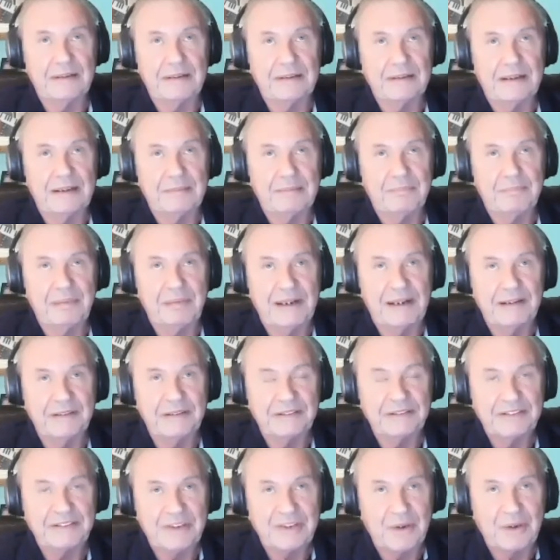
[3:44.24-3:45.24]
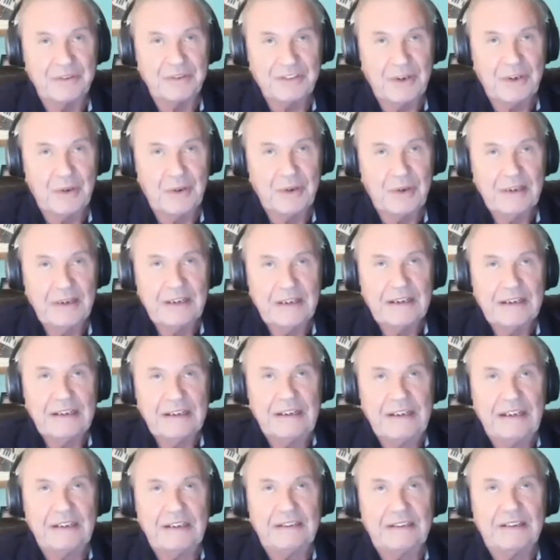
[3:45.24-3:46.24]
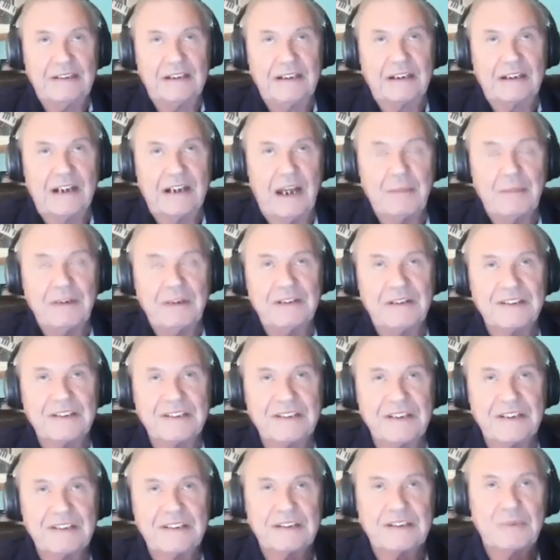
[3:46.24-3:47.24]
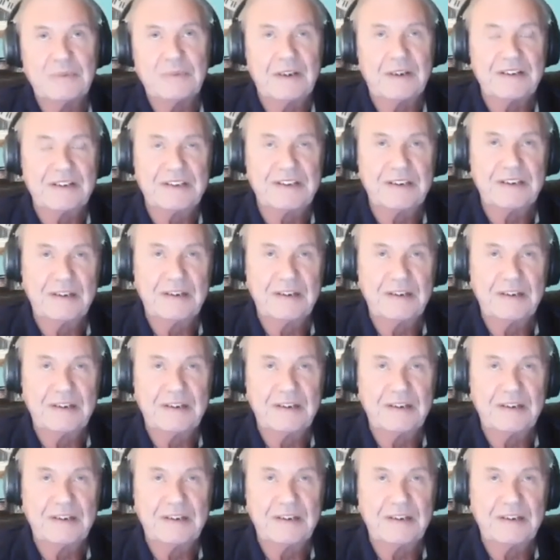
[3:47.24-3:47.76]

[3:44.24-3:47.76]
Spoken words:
Apparent. So the communist system was